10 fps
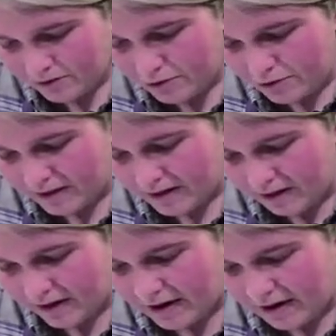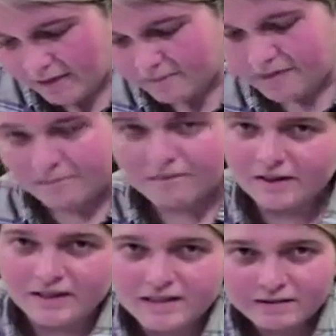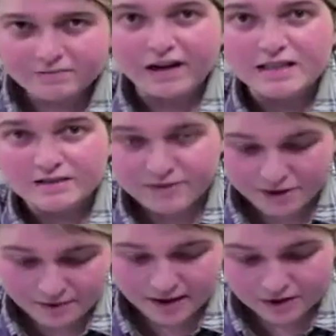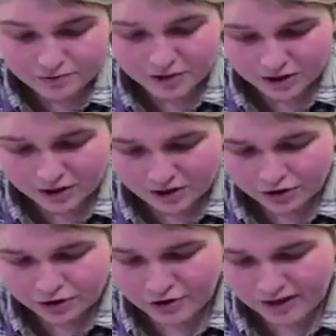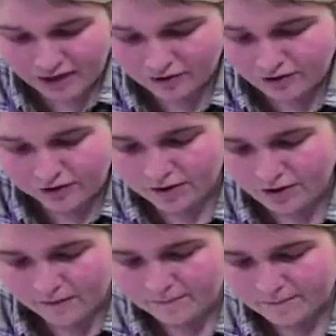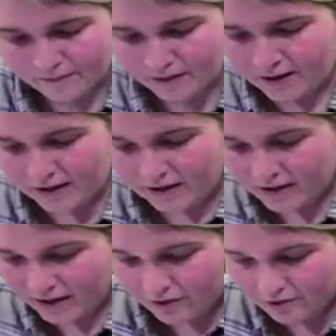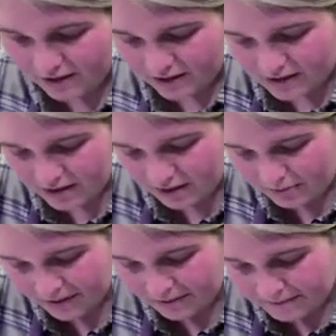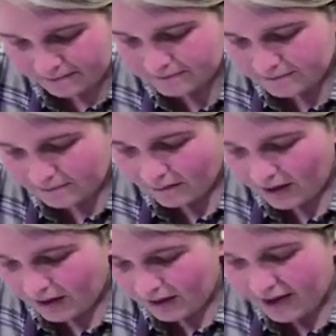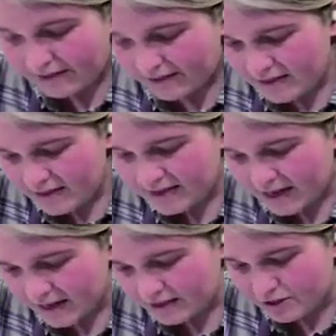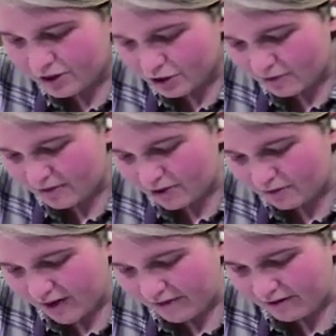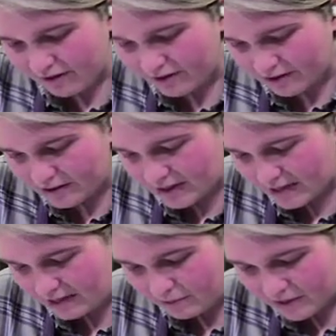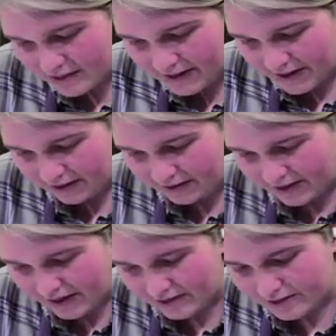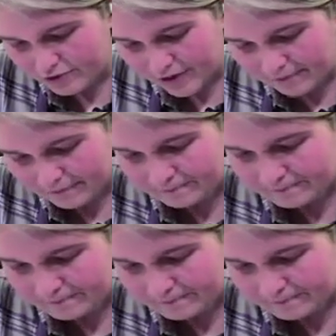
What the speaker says: doing something that's relatively quick, you want to cook out the ingredients a little bit. And this adds so much flavor because, as I was saying on the last stream,